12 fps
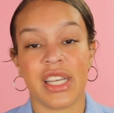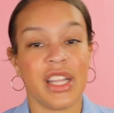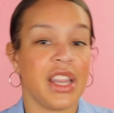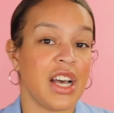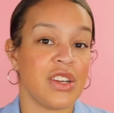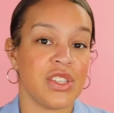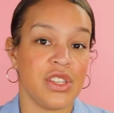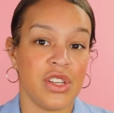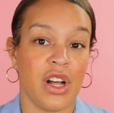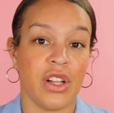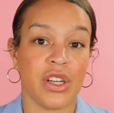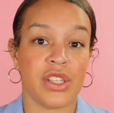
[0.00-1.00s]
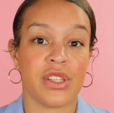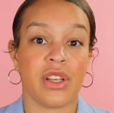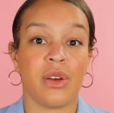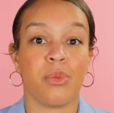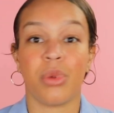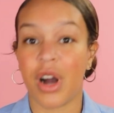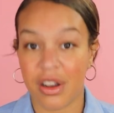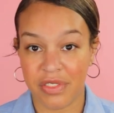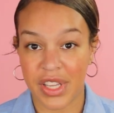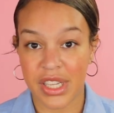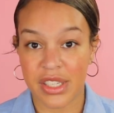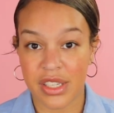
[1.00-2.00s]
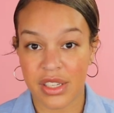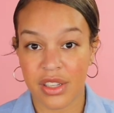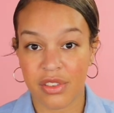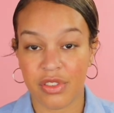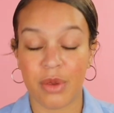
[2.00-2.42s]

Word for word: $10,000 profit